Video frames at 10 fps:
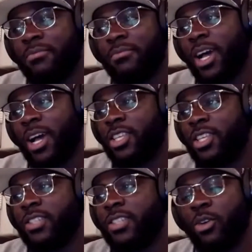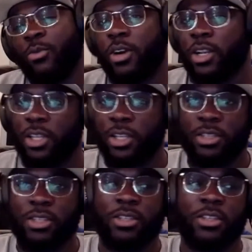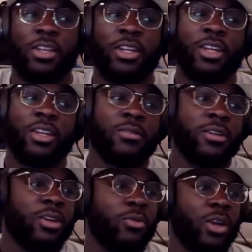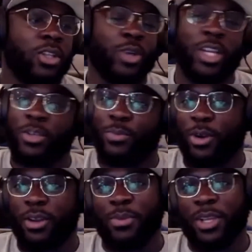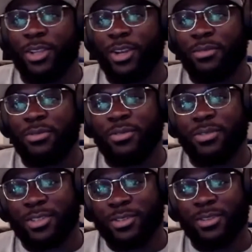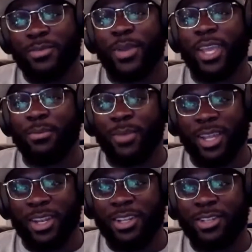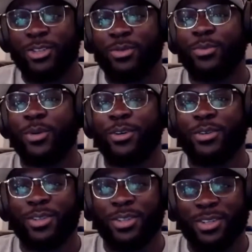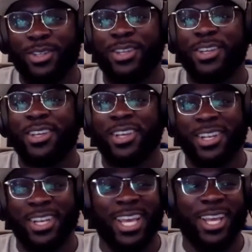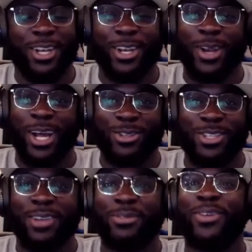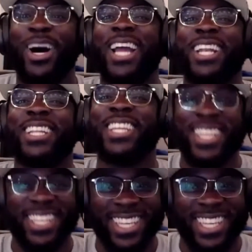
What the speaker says: I'll say the second one is when Tracy Porter picked off Peyton Manning in the Super Bowl. And I was like, finally,